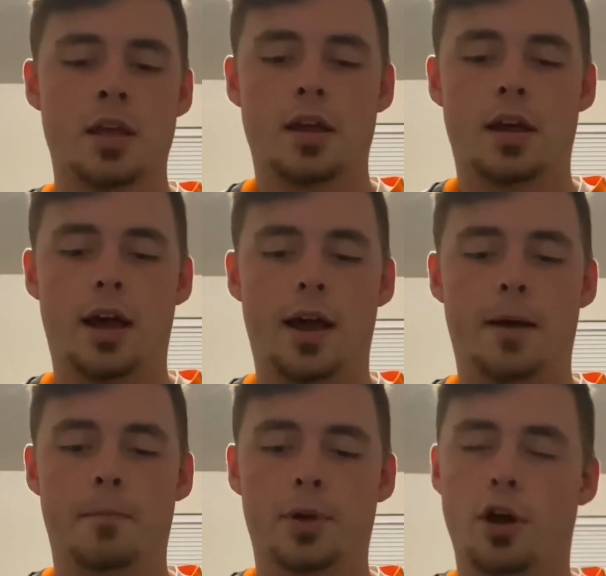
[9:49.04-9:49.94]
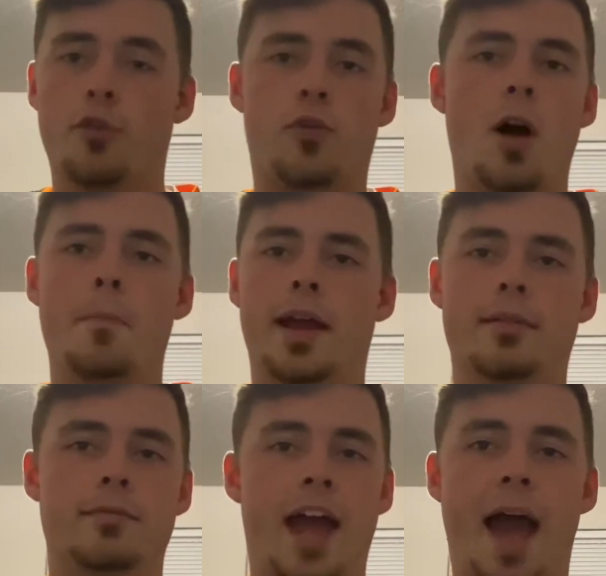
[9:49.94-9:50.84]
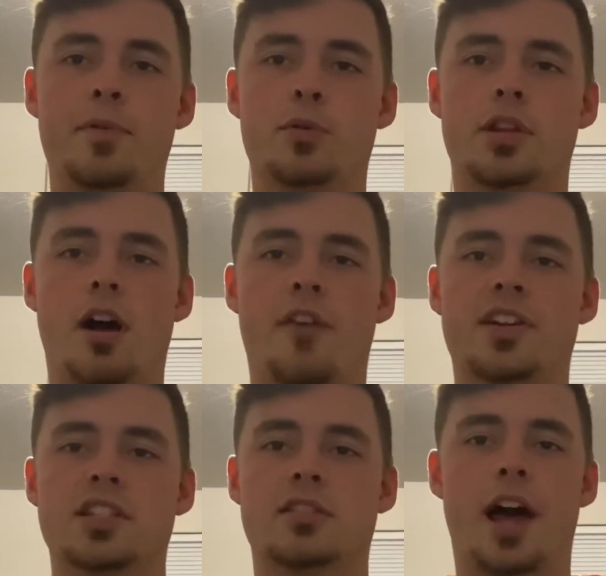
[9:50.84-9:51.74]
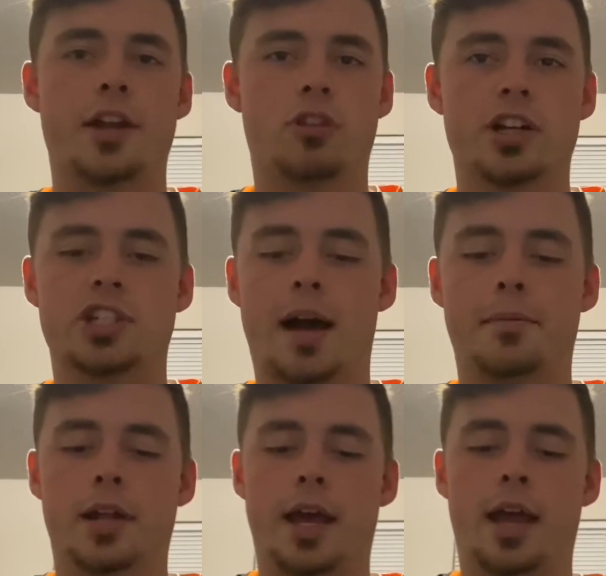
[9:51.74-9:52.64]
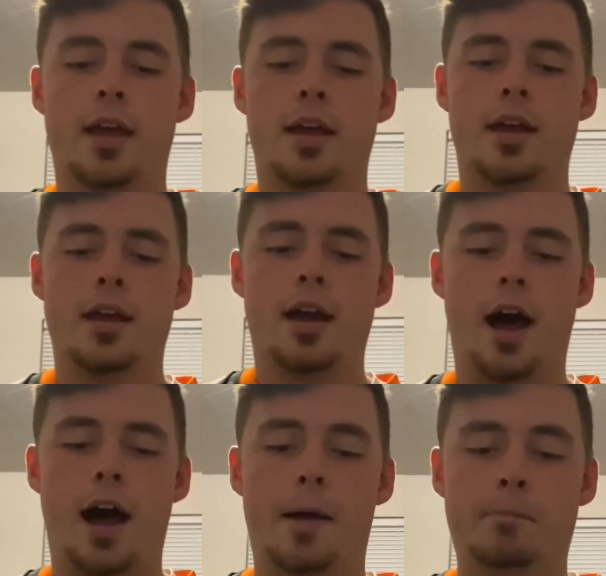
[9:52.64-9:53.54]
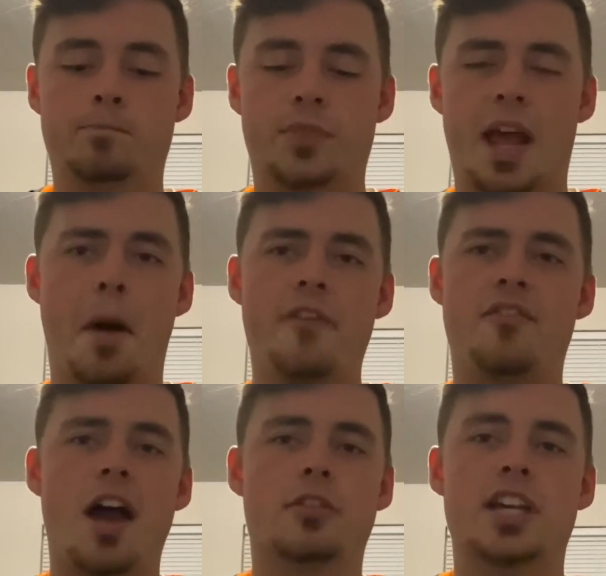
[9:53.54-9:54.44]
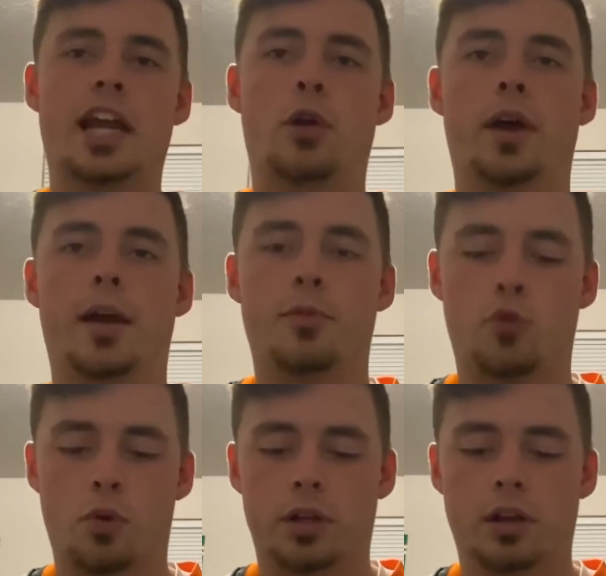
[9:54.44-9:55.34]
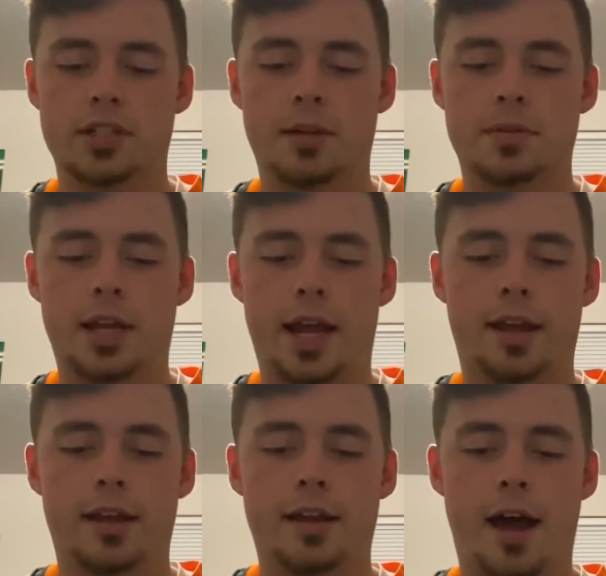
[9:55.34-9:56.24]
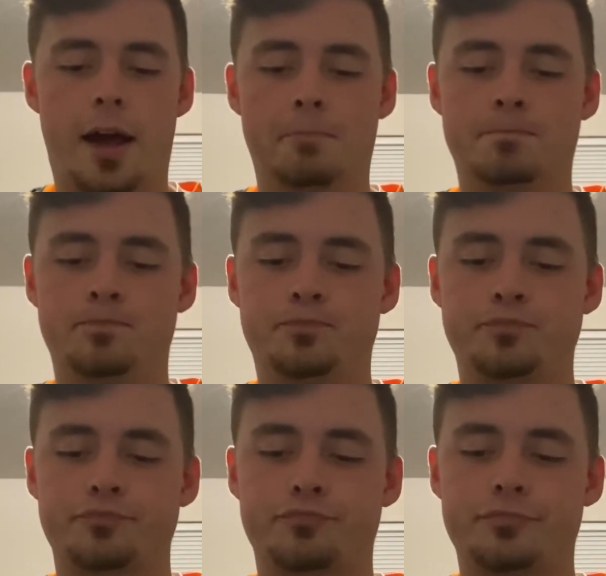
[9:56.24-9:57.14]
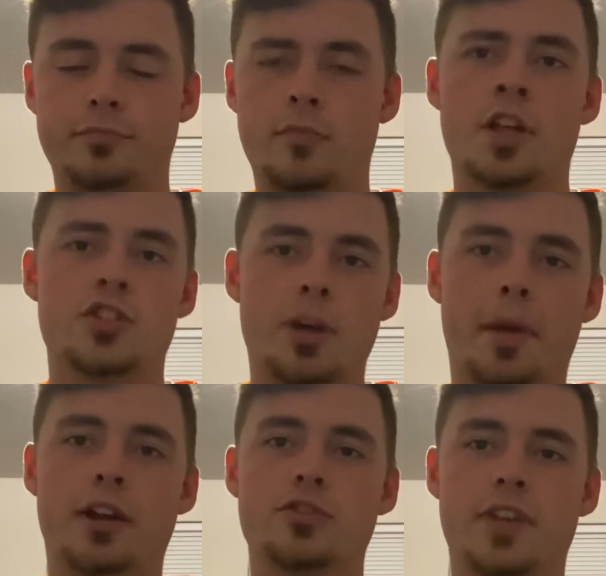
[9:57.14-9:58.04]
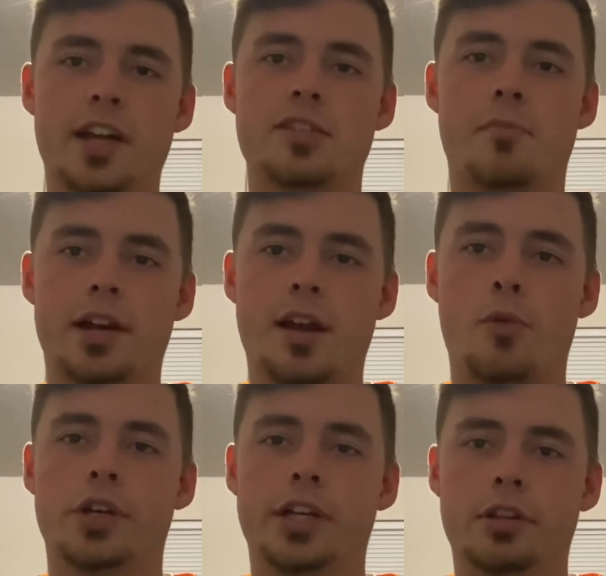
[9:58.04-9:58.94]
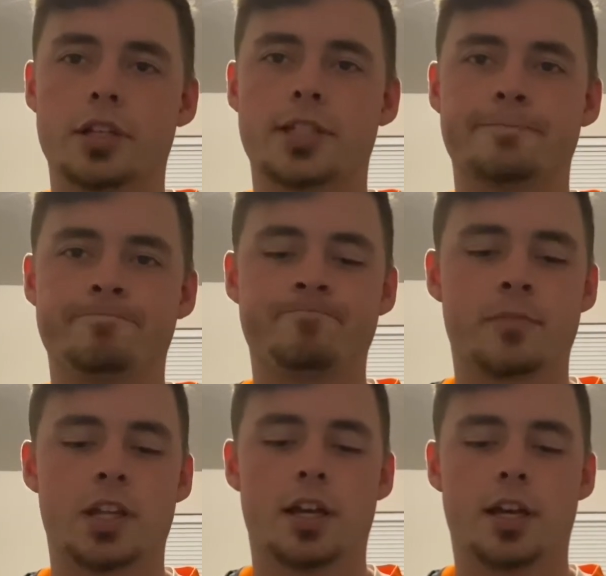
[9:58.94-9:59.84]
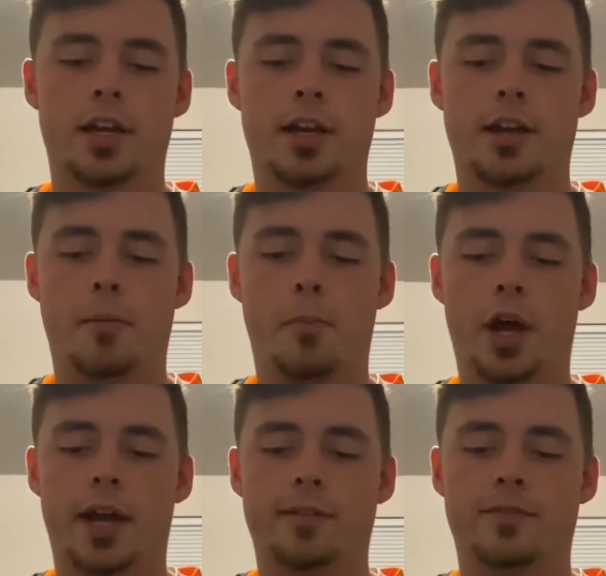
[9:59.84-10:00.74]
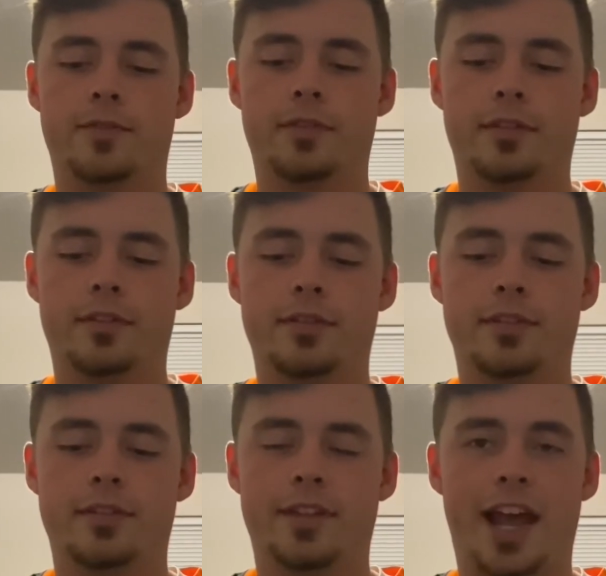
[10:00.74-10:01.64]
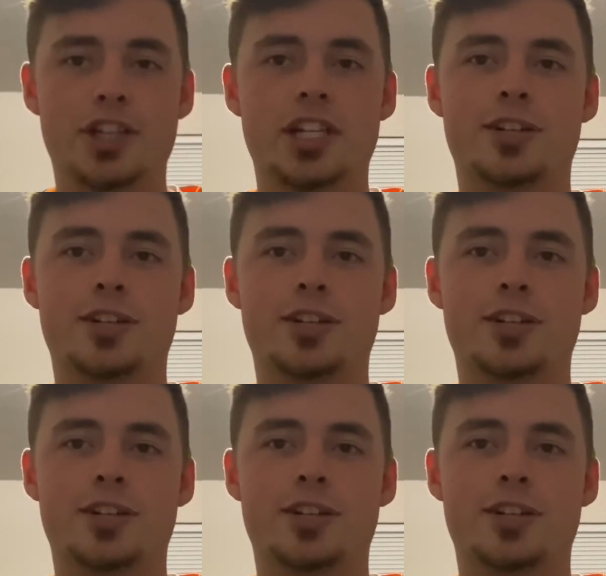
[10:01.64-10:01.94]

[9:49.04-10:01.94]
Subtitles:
But overall, man, happy with the offensive line. Great job today. And my final takeaway before we close up today. Some Bengals fans might not want to hear this, but A.J.